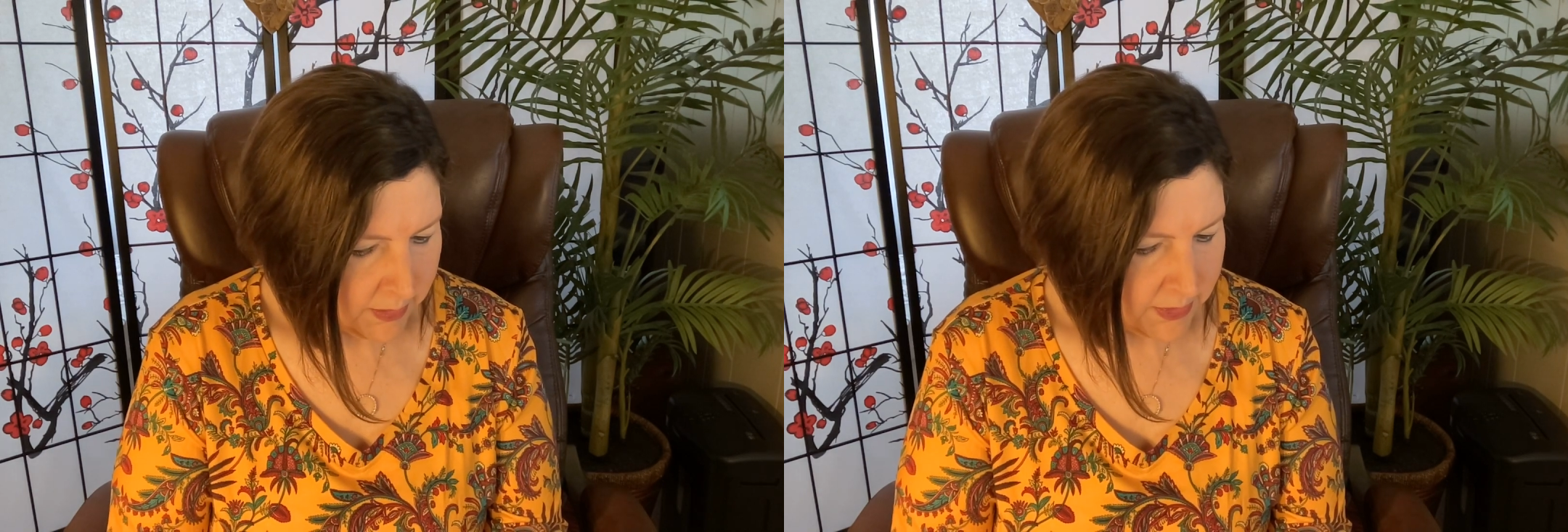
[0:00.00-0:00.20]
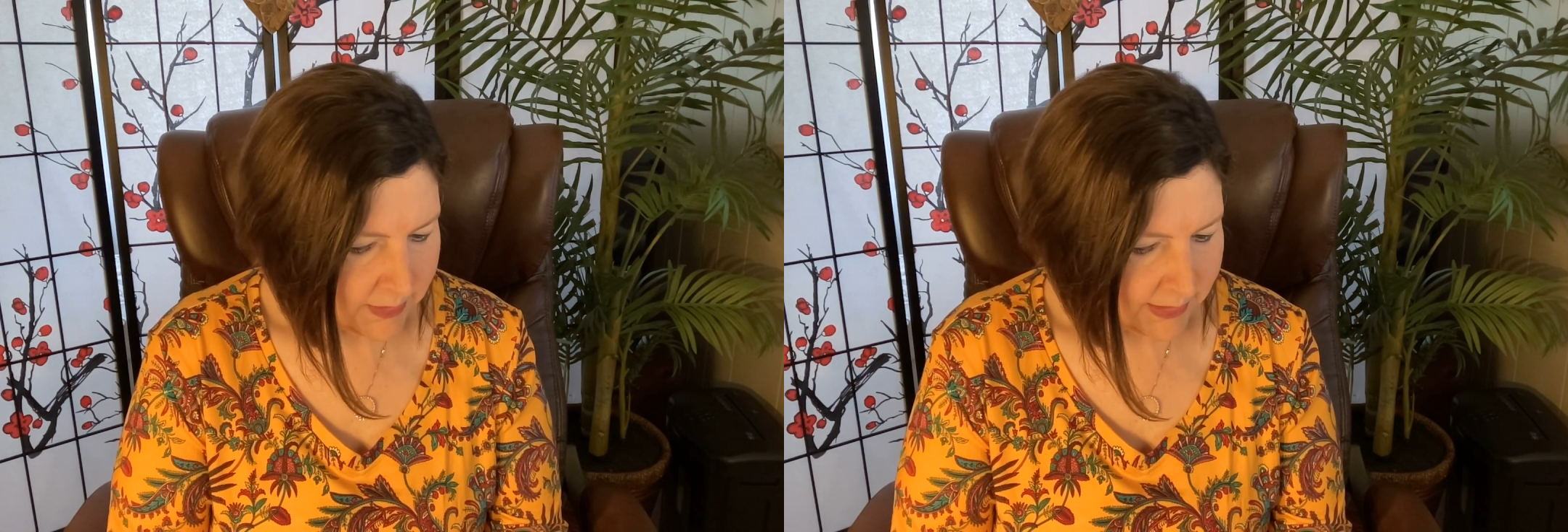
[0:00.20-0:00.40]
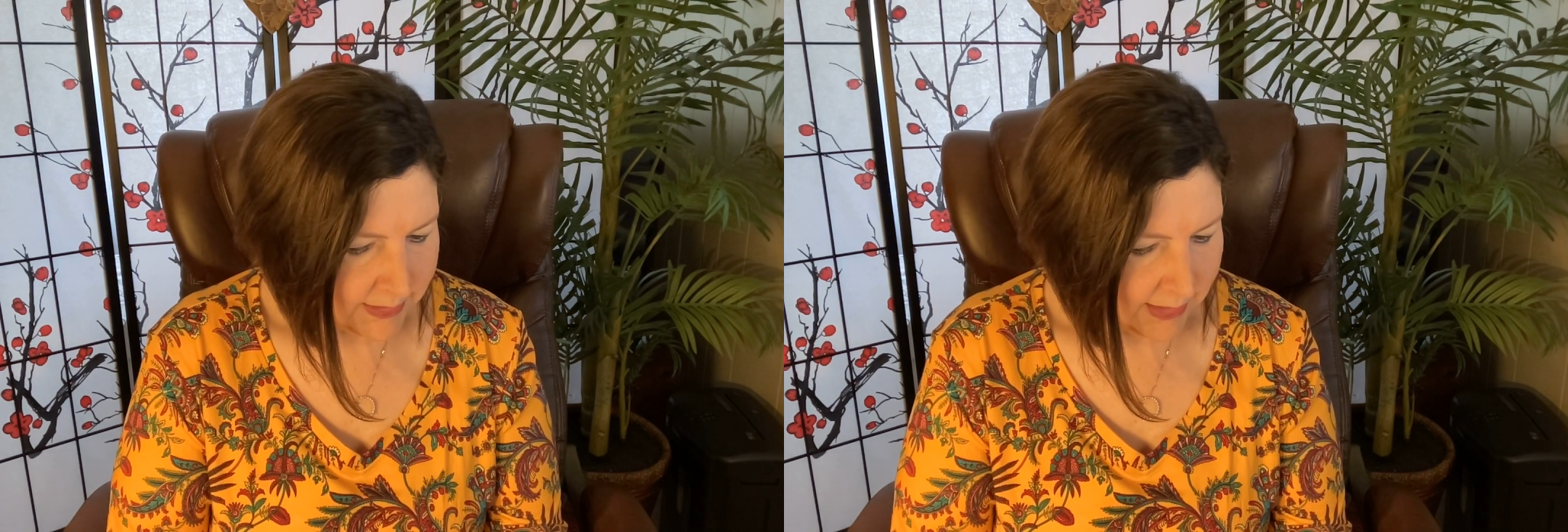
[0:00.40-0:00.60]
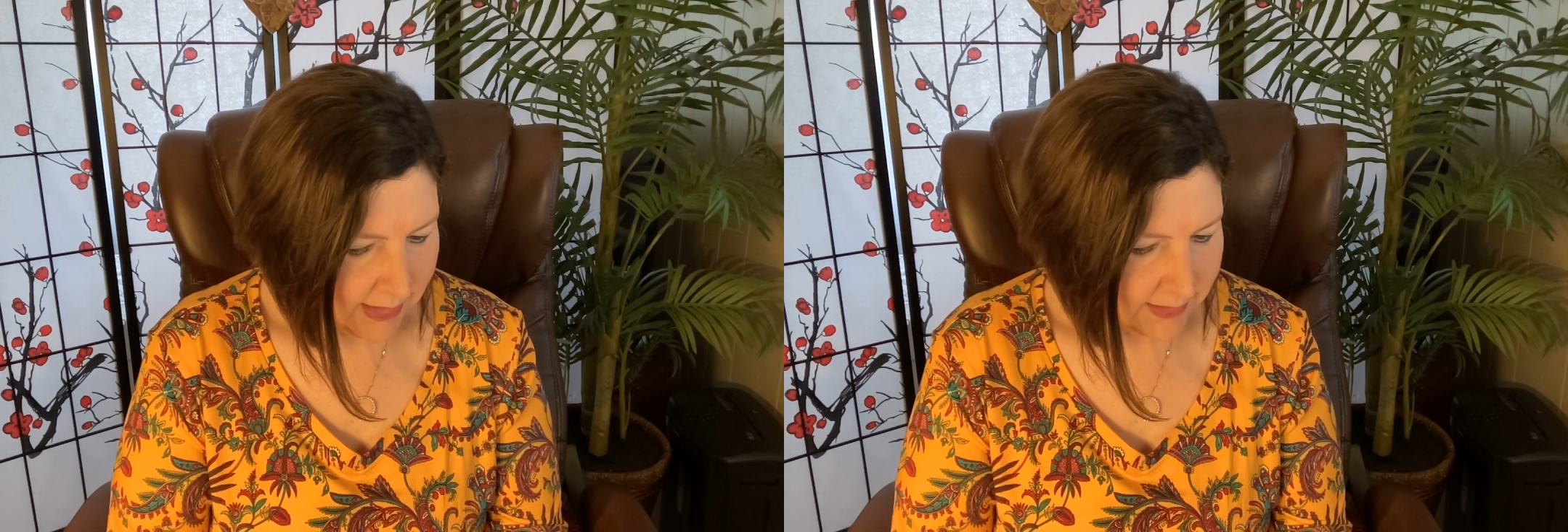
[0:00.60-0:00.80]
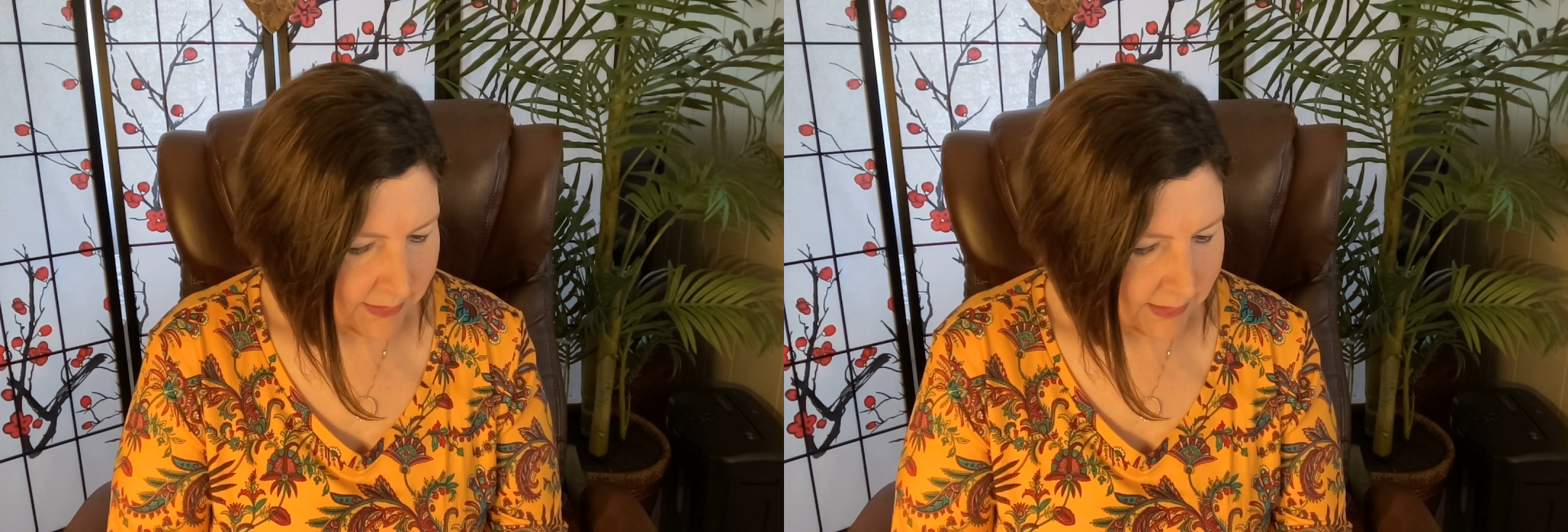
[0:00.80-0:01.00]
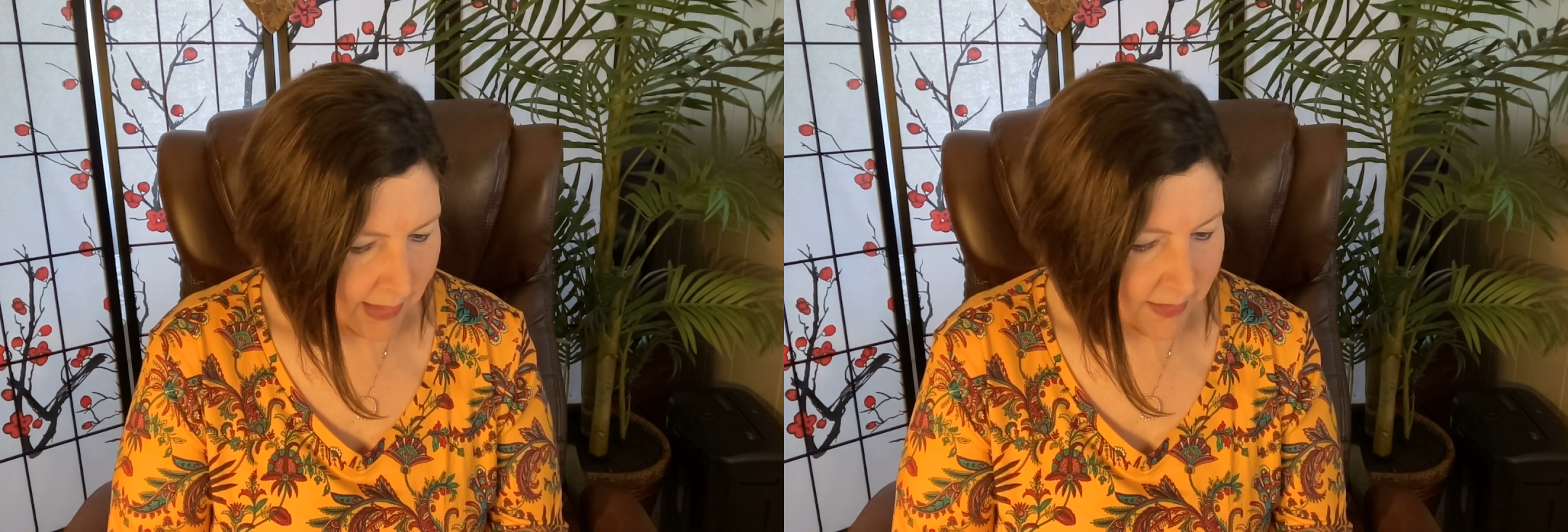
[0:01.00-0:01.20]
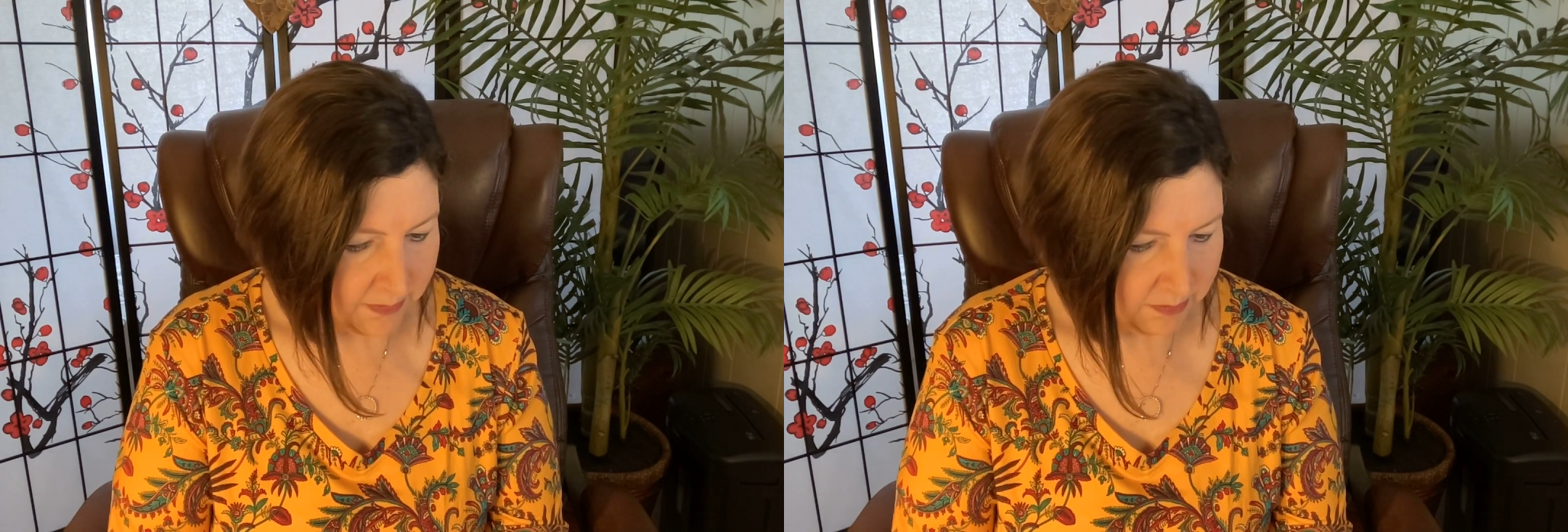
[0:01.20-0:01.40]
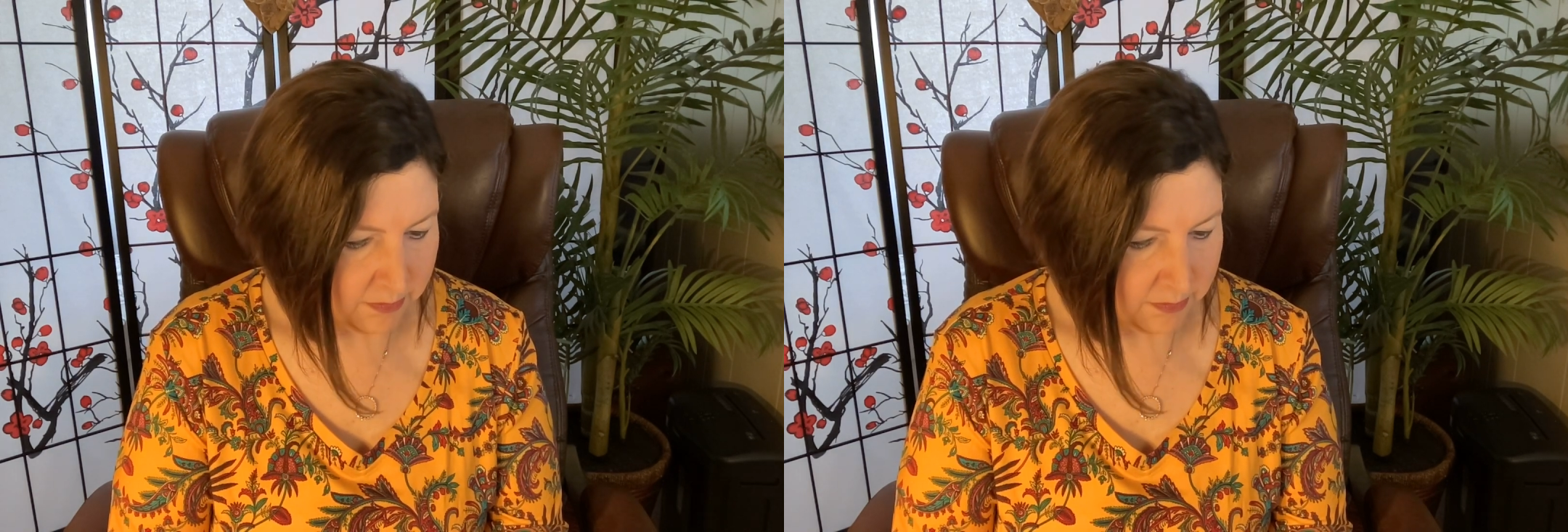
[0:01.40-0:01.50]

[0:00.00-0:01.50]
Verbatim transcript: she's like on on